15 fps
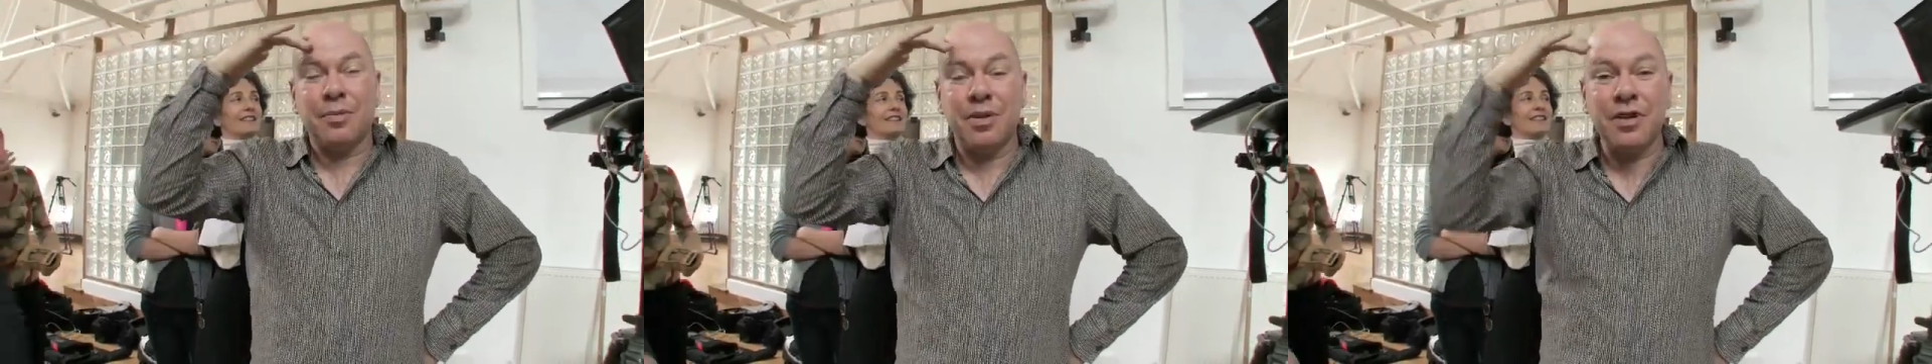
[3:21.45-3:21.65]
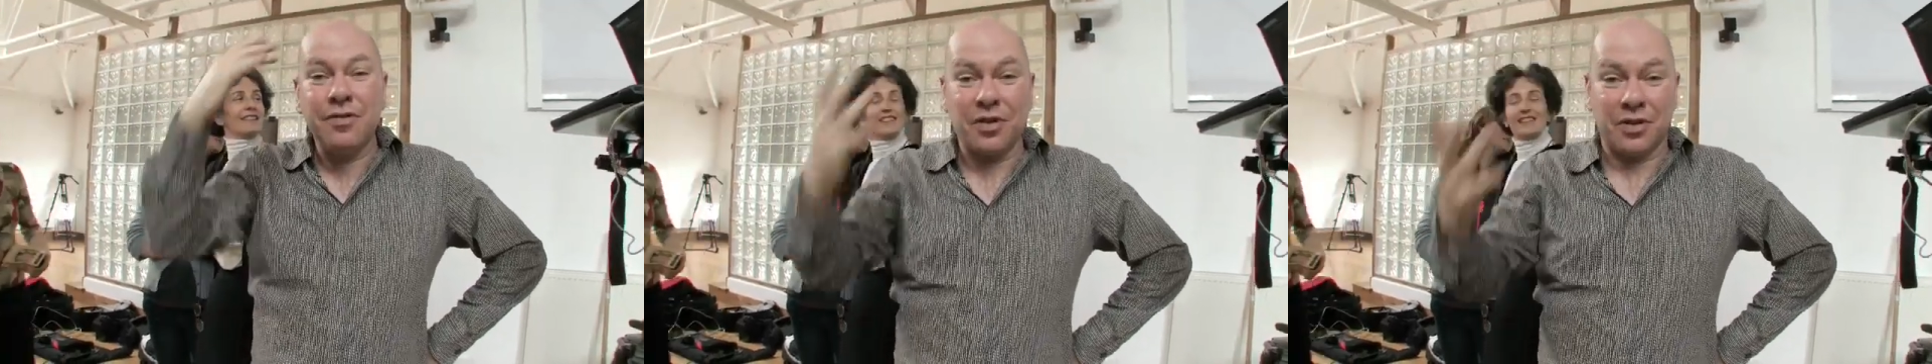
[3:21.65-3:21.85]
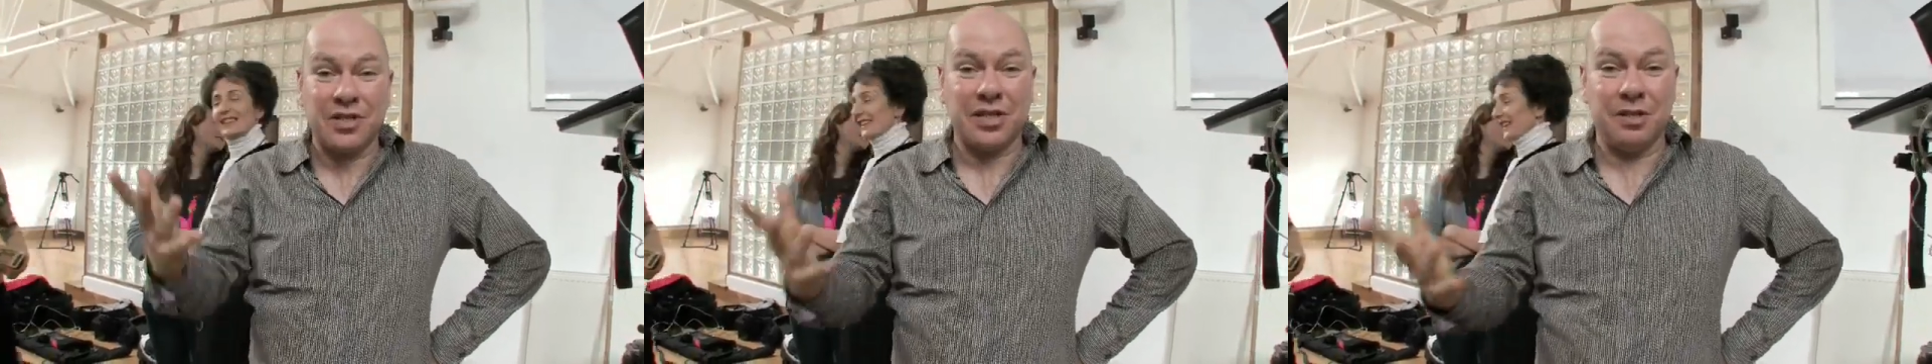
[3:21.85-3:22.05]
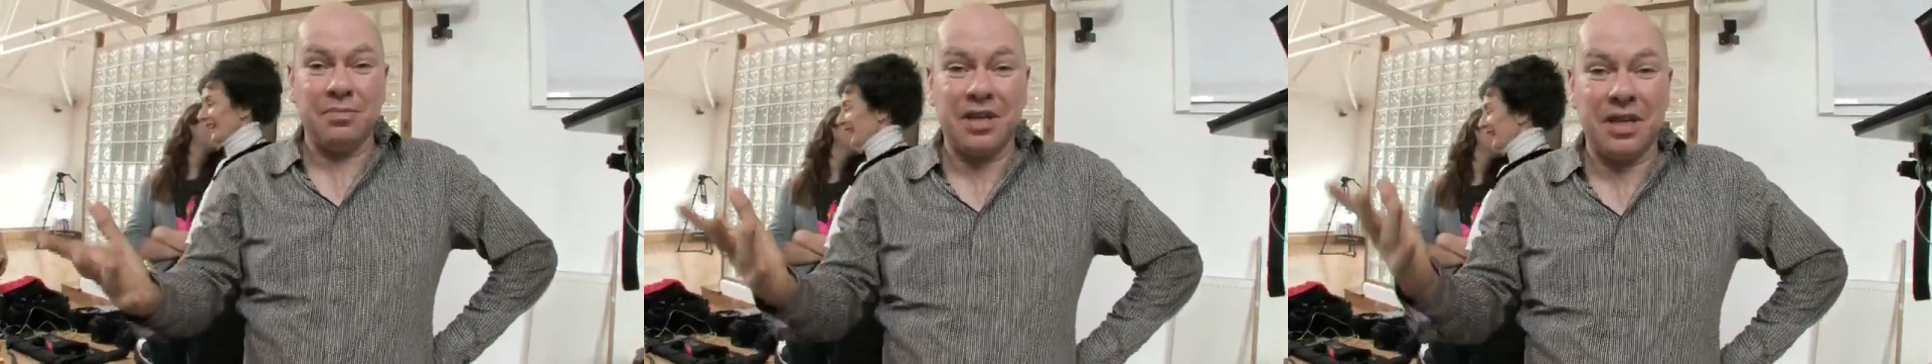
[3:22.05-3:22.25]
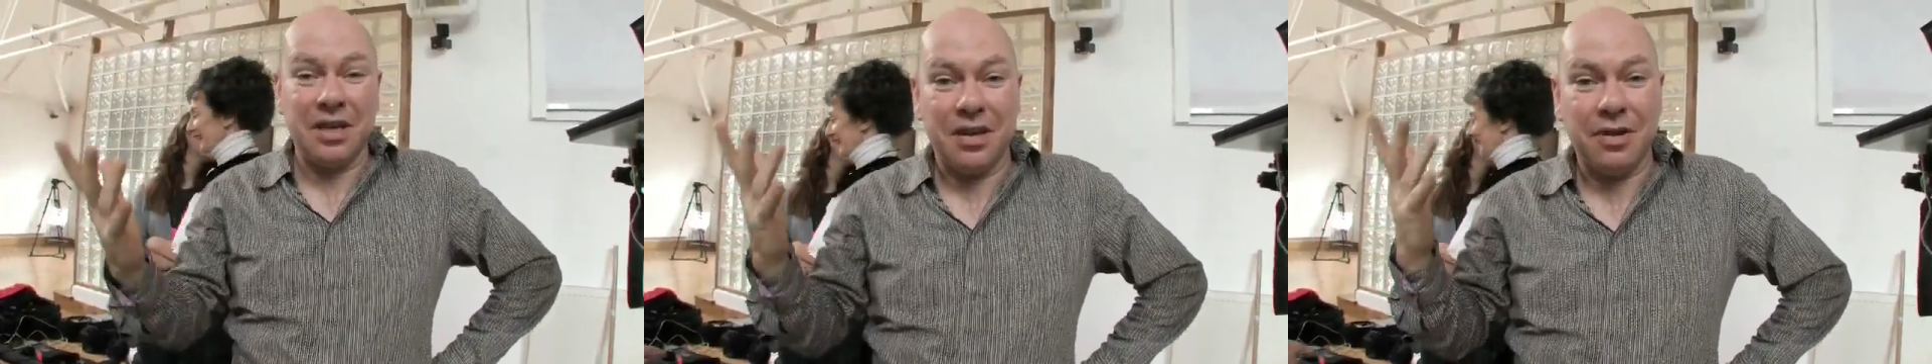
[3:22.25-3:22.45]
when you've got
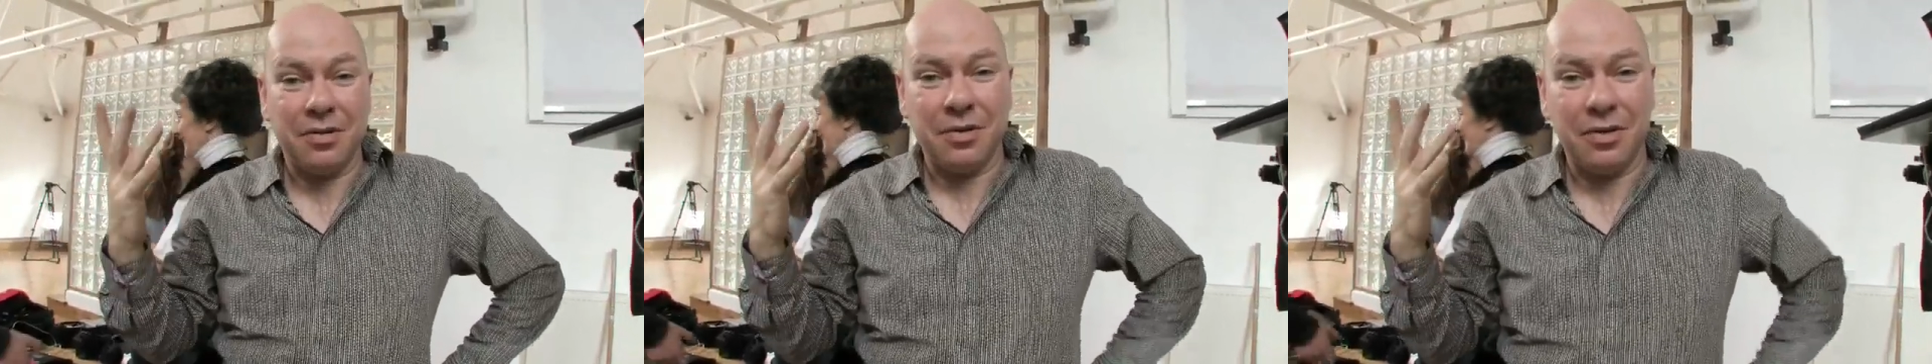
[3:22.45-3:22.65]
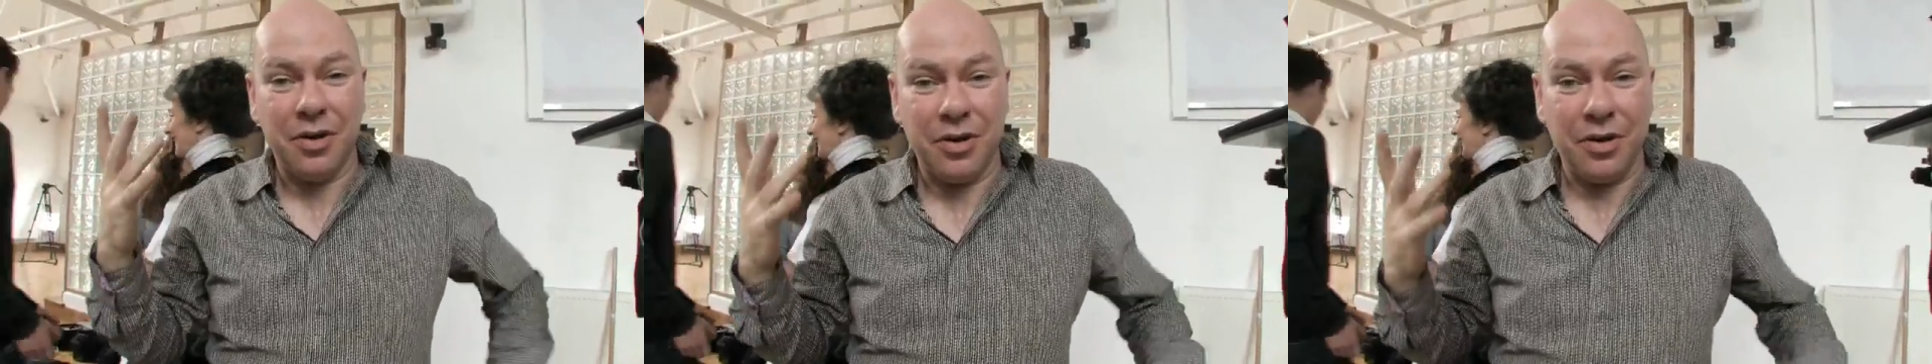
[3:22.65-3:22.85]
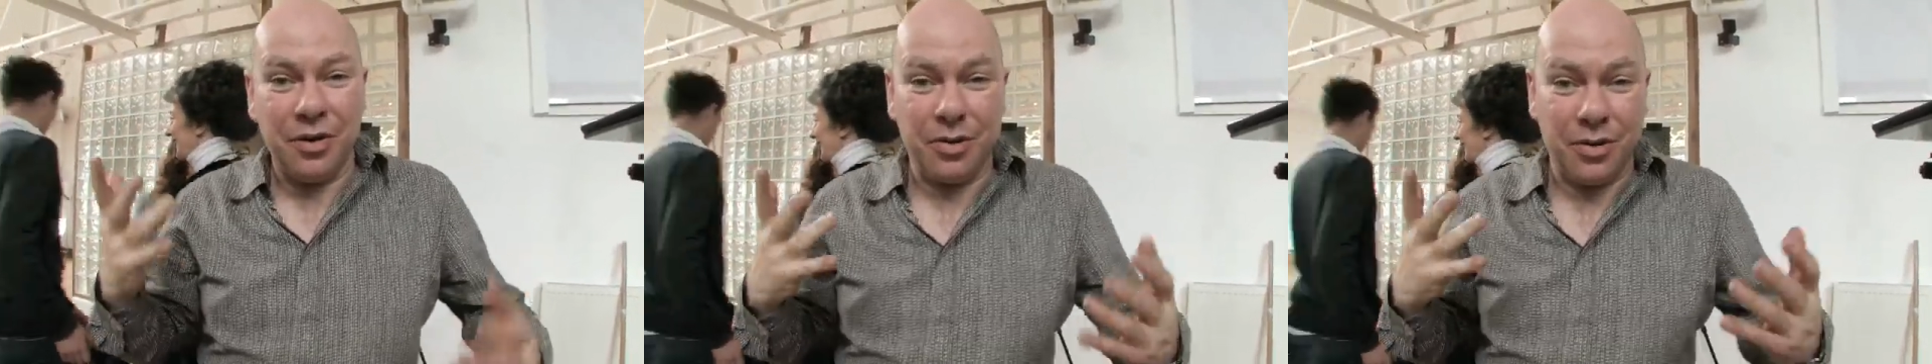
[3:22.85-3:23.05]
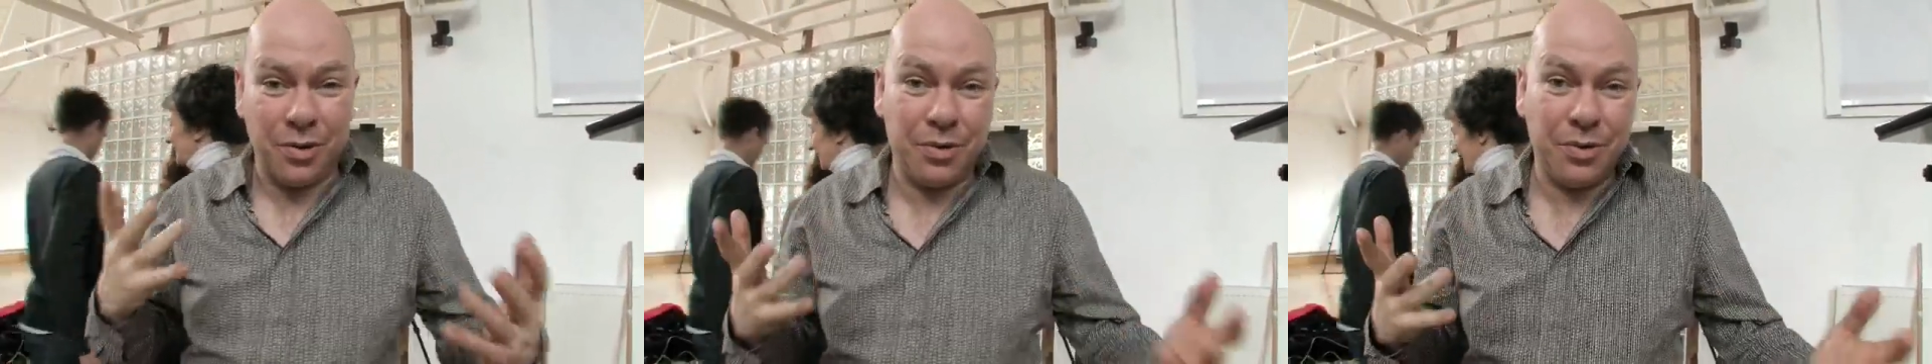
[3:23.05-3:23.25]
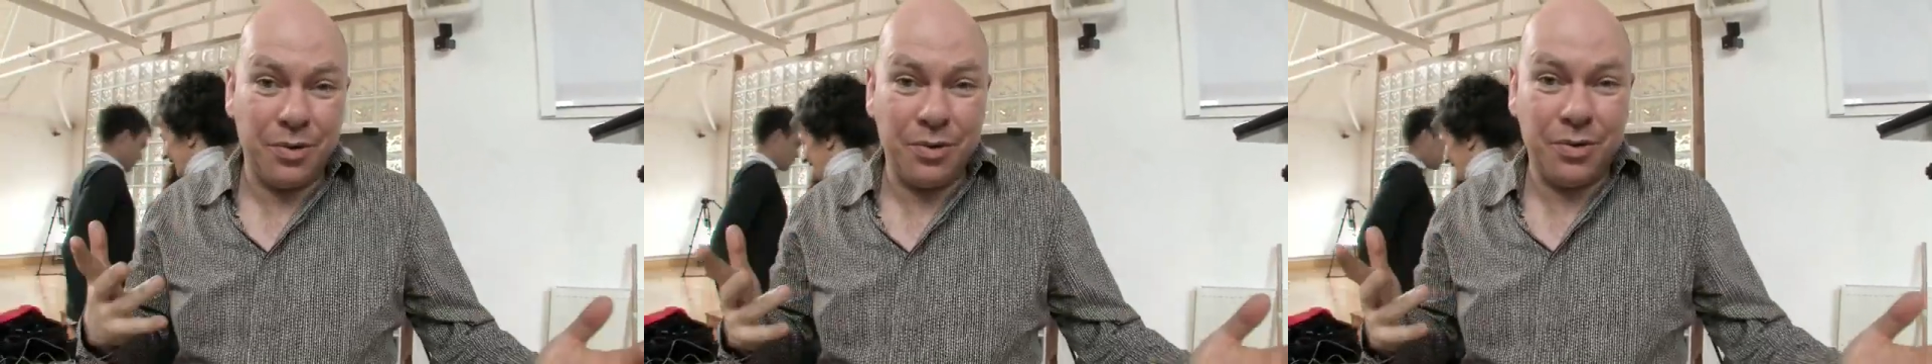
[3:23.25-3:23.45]
somebody
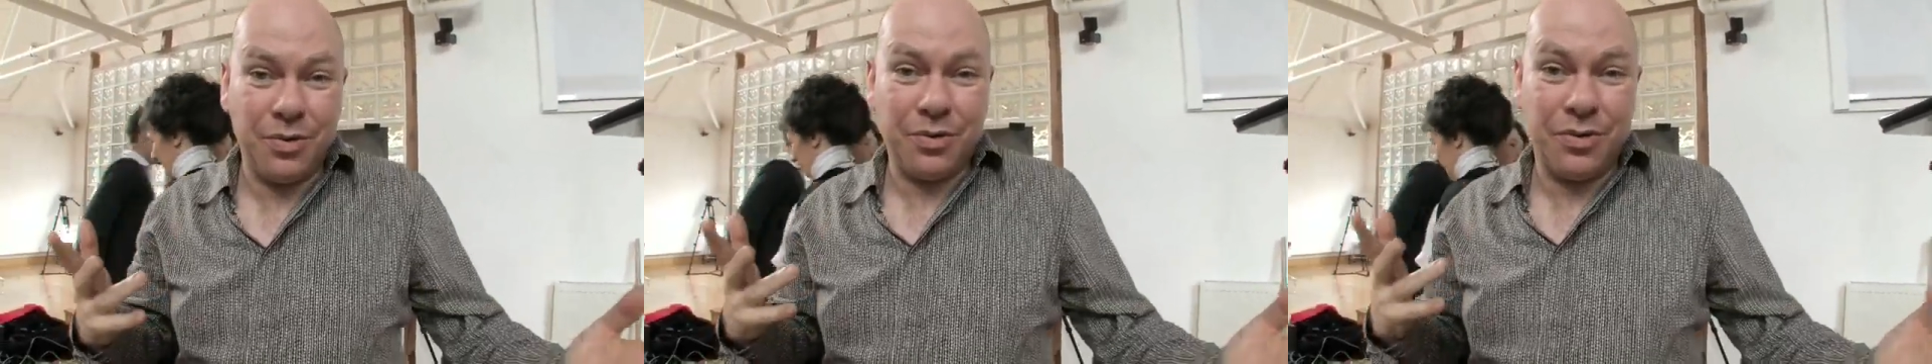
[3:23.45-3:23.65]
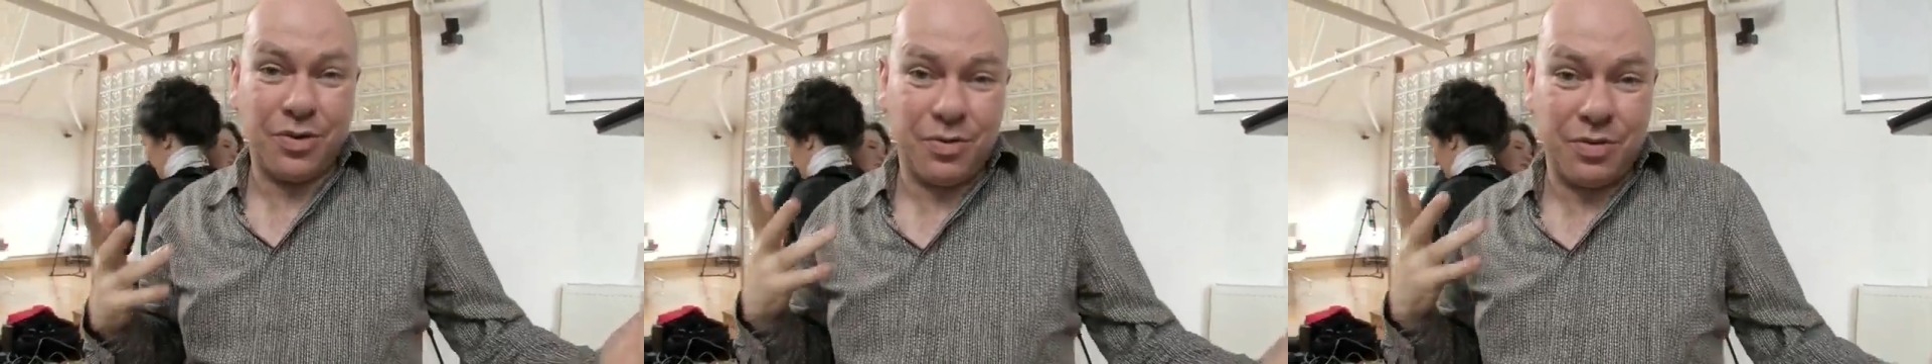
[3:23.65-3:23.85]
who